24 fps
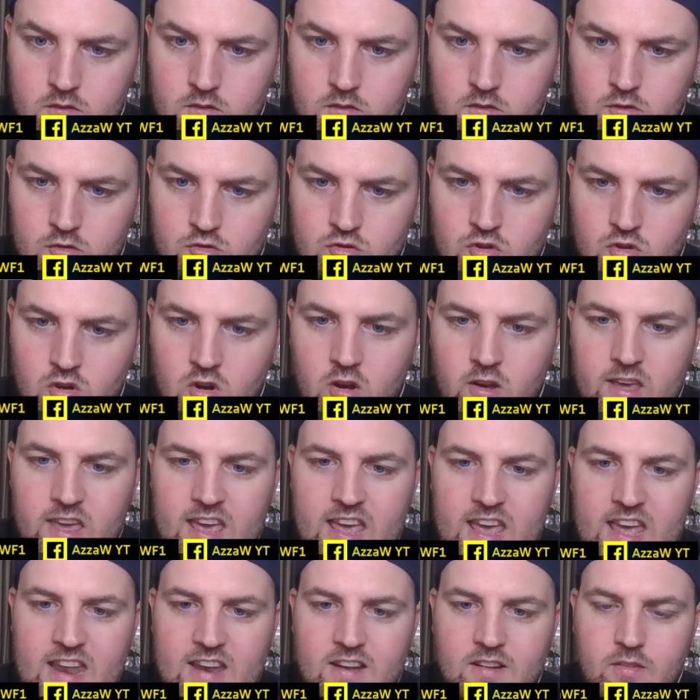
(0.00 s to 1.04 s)
Try
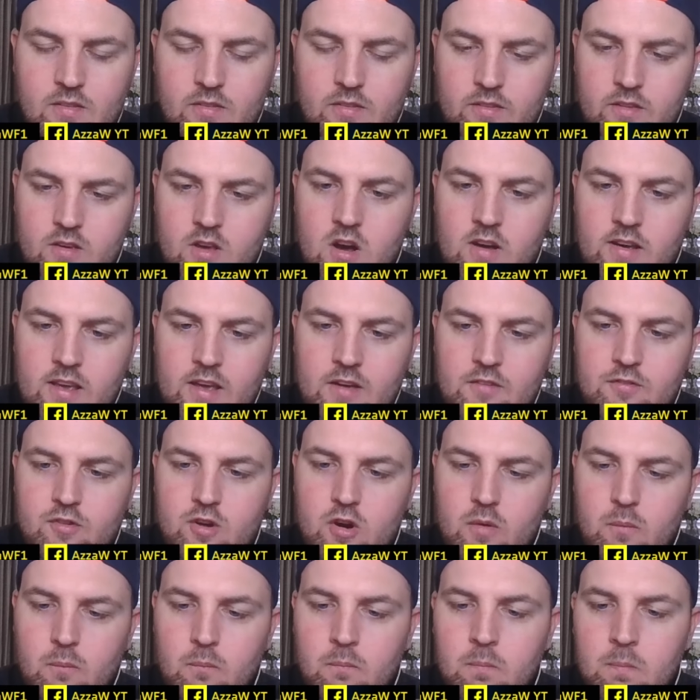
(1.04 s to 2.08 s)
in. Can't get
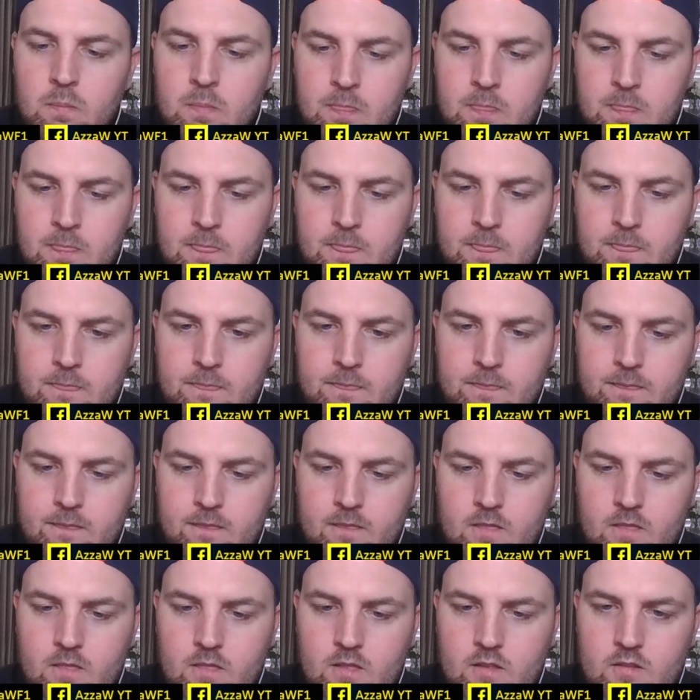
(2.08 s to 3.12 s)
through.
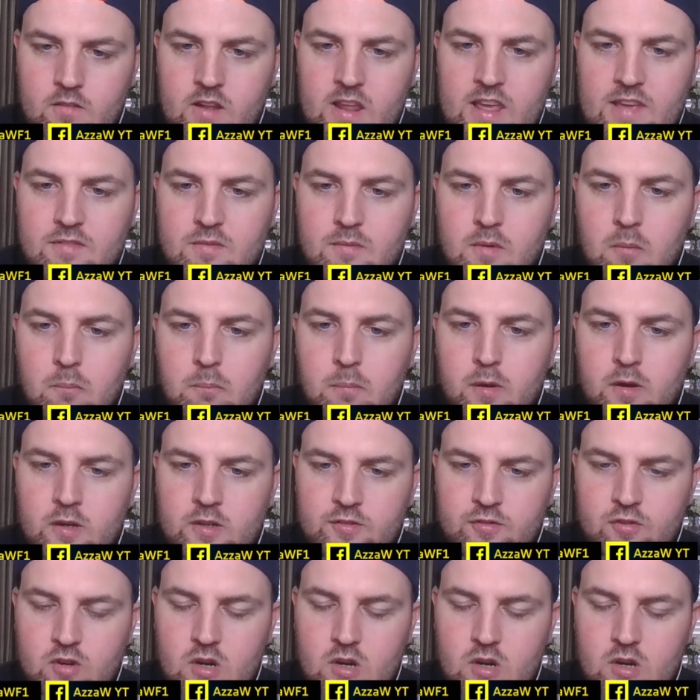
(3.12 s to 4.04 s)
Let's leave him on push for a